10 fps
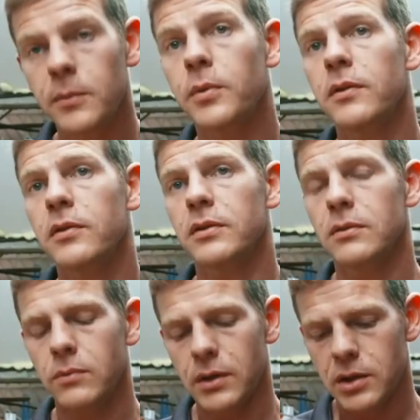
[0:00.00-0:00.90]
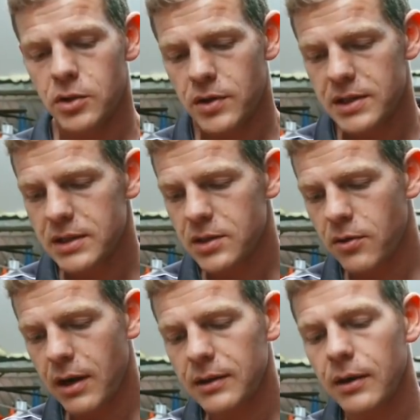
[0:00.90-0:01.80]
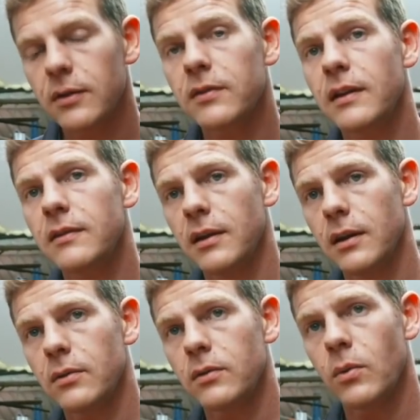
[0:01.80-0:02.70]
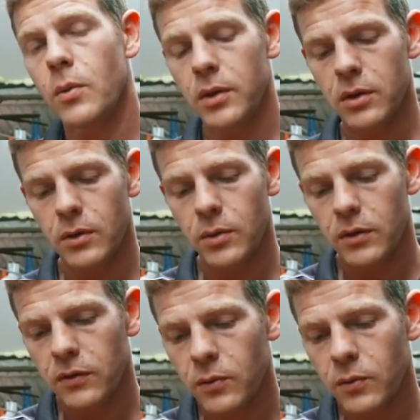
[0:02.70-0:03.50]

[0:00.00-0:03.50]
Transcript: into position, we can address this crack down the centre now. So what we're going to do, we're going